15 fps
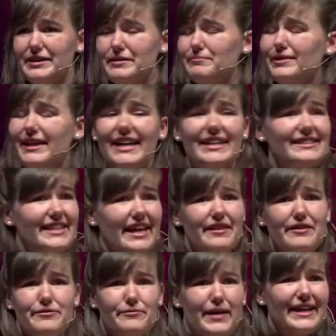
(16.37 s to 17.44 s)
Plant
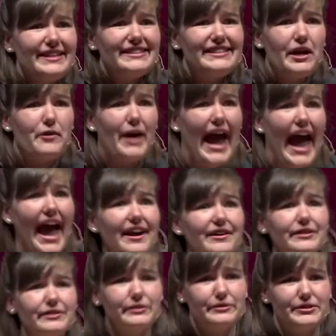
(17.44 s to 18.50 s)
death threatens our
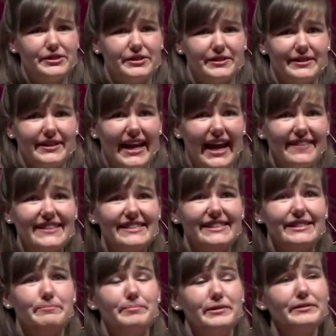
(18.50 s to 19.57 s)
agriculture and the
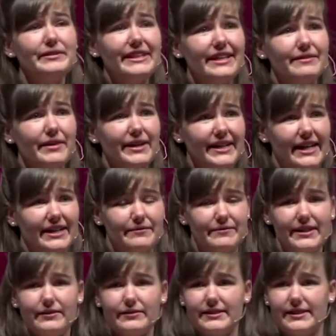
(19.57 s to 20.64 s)
stability of our native
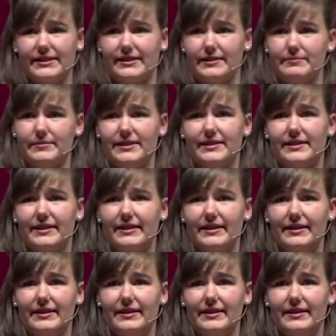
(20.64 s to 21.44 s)
ecosystems.